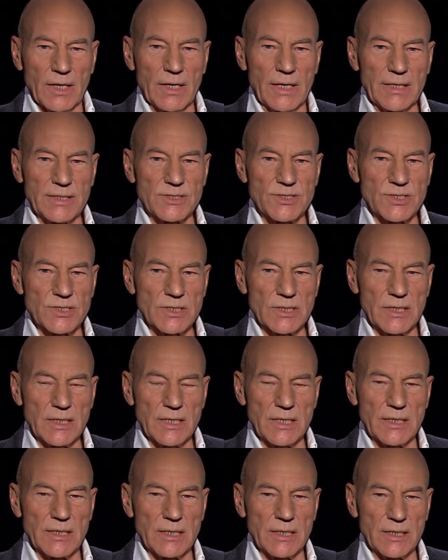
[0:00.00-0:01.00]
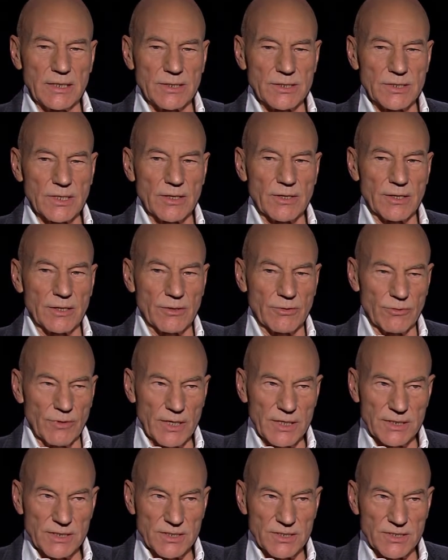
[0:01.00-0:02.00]
It is the
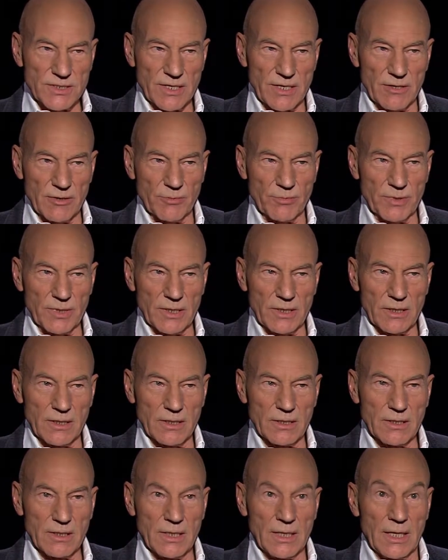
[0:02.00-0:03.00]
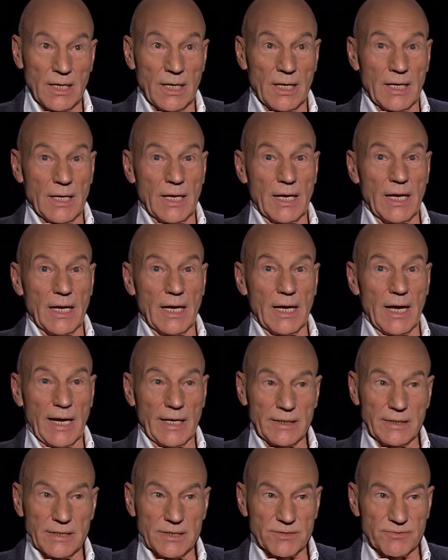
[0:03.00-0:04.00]
greatest therapy,
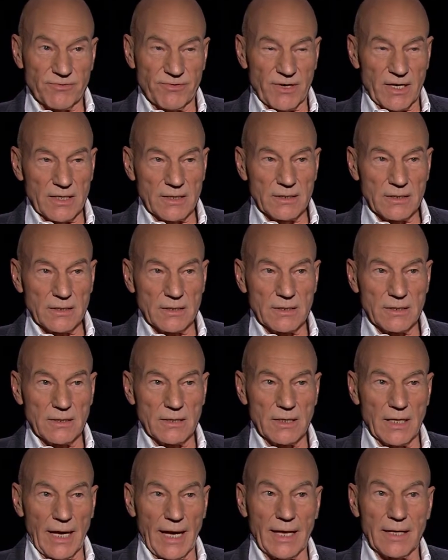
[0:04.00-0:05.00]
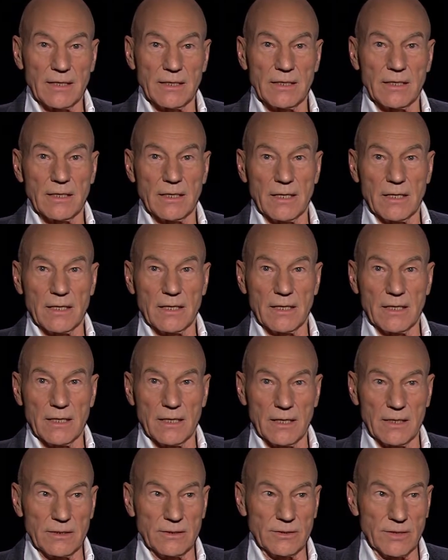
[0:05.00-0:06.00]
and it's fun, and
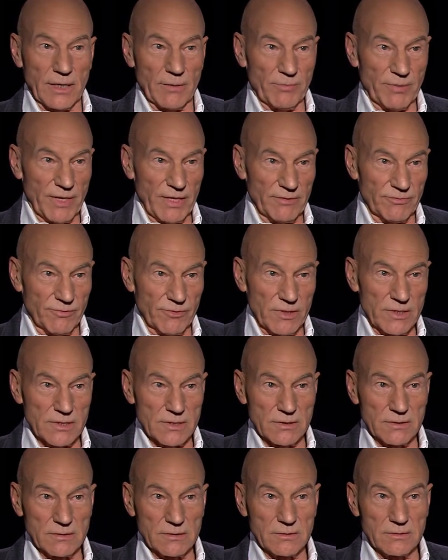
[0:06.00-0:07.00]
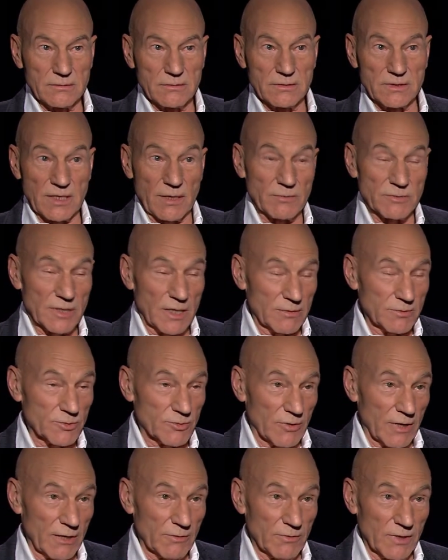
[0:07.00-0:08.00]
you get paid for it, sometimes
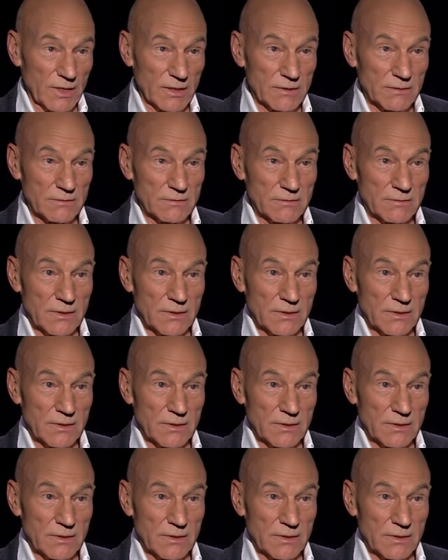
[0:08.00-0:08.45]
quite well.